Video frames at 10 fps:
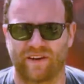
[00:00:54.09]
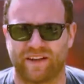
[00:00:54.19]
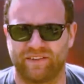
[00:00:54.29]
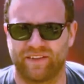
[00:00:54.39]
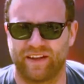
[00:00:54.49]

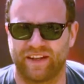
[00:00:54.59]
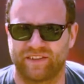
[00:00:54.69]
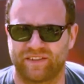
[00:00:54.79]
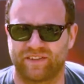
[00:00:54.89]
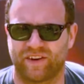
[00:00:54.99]
really even the
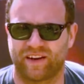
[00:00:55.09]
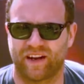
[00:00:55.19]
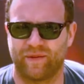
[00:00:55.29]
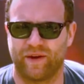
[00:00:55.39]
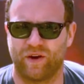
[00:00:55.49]
itch to strike
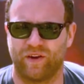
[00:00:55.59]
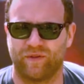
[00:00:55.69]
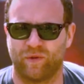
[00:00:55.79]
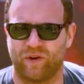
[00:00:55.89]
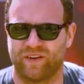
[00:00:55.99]
out on my own. It
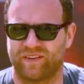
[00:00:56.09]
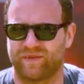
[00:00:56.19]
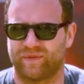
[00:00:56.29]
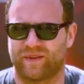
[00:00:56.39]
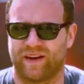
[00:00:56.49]
was more just
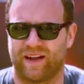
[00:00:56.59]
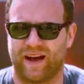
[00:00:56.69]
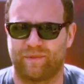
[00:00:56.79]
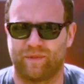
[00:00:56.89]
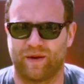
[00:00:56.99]
kind of
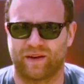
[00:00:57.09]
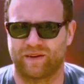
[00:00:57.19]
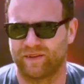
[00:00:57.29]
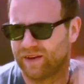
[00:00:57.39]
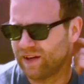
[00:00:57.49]
happened by
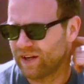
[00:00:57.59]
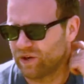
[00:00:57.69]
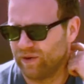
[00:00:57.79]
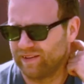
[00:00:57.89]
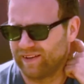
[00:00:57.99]

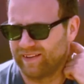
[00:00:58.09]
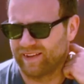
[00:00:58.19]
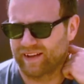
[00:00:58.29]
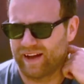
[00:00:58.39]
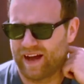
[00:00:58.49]
coincidence.
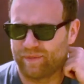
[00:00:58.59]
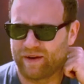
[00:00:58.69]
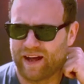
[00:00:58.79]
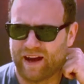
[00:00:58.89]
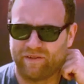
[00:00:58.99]
Like I
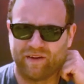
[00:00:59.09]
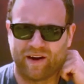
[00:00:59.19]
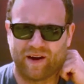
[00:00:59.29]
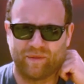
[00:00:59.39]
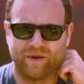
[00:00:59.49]
happened to have
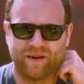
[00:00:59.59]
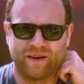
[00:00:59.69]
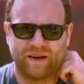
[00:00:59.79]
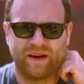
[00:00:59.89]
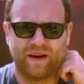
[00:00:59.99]
a
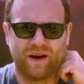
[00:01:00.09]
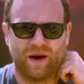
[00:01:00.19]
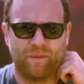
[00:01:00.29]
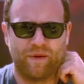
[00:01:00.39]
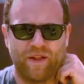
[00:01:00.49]

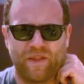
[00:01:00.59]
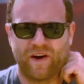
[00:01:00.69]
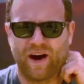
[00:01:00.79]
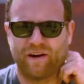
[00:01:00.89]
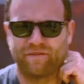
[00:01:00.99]
month
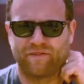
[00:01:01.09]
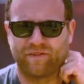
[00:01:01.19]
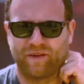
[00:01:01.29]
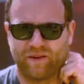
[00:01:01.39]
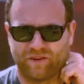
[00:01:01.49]
off
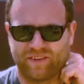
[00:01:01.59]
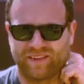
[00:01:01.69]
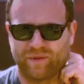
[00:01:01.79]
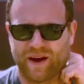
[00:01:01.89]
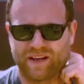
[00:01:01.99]

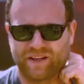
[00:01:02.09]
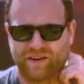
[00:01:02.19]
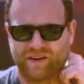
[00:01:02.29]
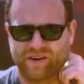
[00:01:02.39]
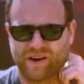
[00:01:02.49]
just about a
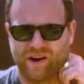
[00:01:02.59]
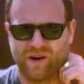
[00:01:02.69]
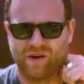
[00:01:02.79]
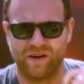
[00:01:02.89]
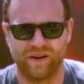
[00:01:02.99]
year
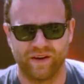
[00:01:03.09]
ago,